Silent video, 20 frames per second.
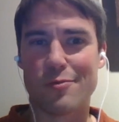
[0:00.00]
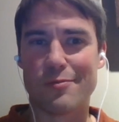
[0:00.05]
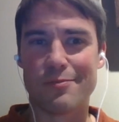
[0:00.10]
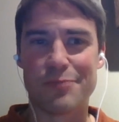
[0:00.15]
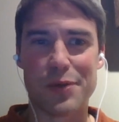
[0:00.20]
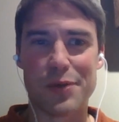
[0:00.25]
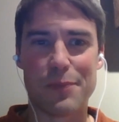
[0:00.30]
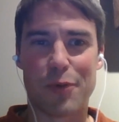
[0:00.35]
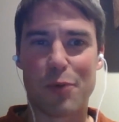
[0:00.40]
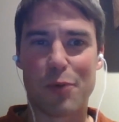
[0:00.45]

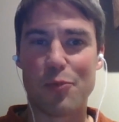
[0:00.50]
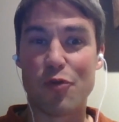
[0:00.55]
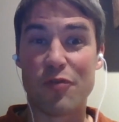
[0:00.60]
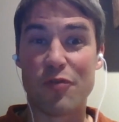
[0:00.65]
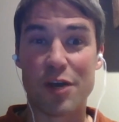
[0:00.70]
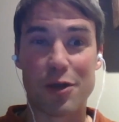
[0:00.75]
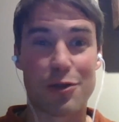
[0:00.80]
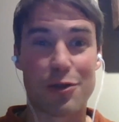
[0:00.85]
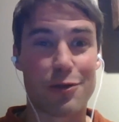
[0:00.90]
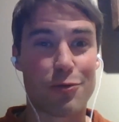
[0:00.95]
people
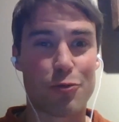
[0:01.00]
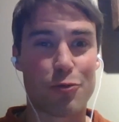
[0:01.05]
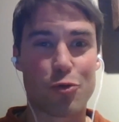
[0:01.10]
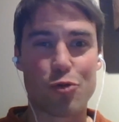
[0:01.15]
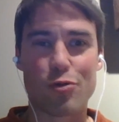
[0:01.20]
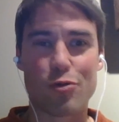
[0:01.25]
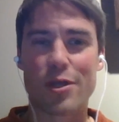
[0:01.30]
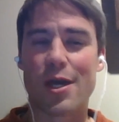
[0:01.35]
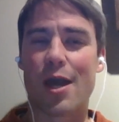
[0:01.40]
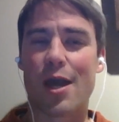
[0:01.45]
moving
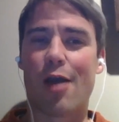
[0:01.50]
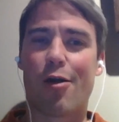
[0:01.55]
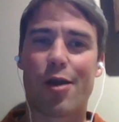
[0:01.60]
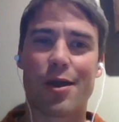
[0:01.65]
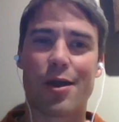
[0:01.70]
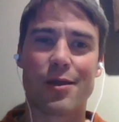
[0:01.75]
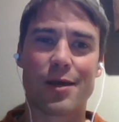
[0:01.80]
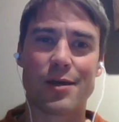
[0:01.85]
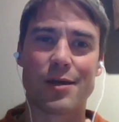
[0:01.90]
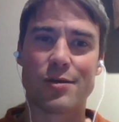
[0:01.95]
through the
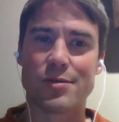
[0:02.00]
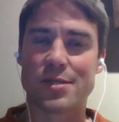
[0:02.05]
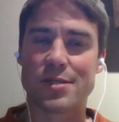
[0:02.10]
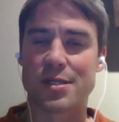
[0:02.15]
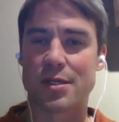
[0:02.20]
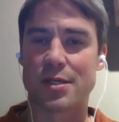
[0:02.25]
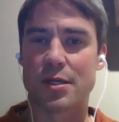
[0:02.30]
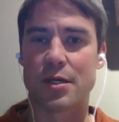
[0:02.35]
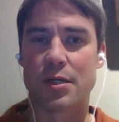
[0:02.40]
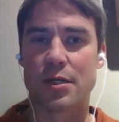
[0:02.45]
area that you
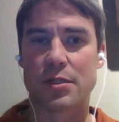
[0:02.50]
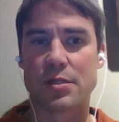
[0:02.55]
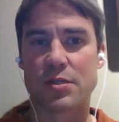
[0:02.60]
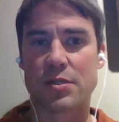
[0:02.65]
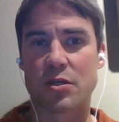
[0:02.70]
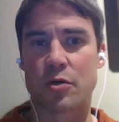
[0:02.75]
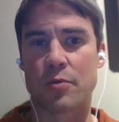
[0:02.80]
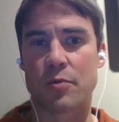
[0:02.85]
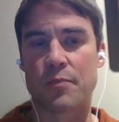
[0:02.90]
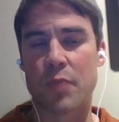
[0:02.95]
see. And
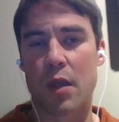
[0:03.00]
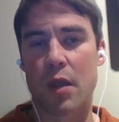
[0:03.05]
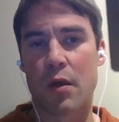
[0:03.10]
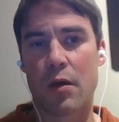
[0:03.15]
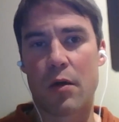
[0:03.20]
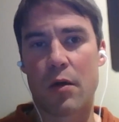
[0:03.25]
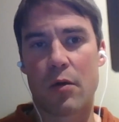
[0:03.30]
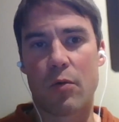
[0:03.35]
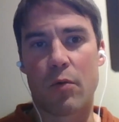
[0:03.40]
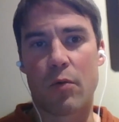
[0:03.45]
so
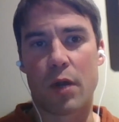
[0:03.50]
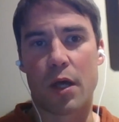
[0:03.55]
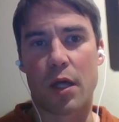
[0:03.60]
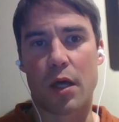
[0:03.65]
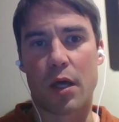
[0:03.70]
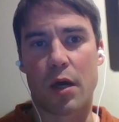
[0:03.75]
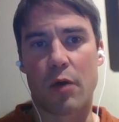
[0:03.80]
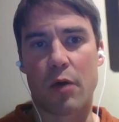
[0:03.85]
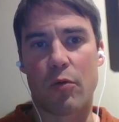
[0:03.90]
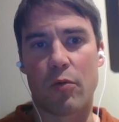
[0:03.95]
what
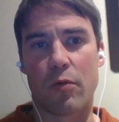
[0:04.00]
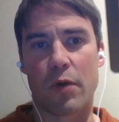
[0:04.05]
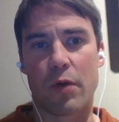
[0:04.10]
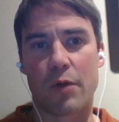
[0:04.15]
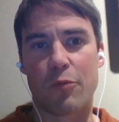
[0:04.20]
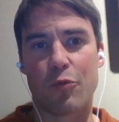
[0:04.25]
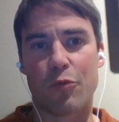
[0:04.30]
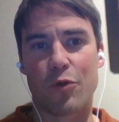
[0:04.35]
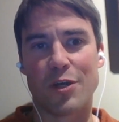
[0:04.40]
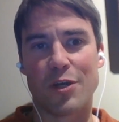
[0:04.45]

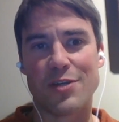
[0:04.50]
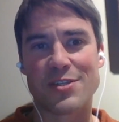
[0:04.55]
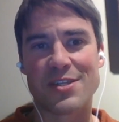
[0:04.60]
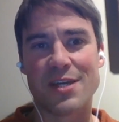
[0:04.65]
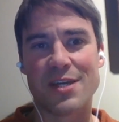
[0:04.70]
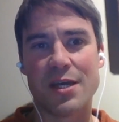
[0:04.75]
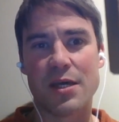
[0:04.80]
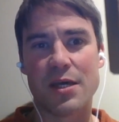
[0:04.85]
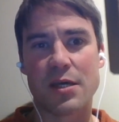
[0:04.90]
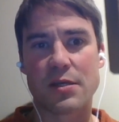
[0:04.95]
we
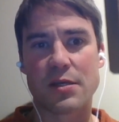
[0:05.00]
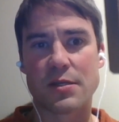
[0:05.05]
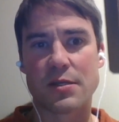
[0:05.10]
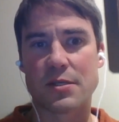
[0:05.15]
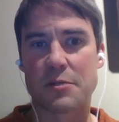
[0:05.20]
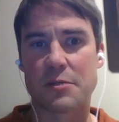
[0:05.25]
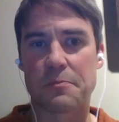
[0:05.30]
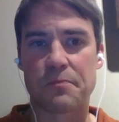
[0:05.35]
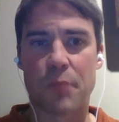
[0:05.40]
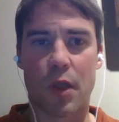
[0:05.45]
see
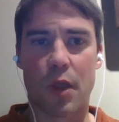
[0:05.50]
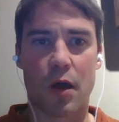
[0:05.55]
is,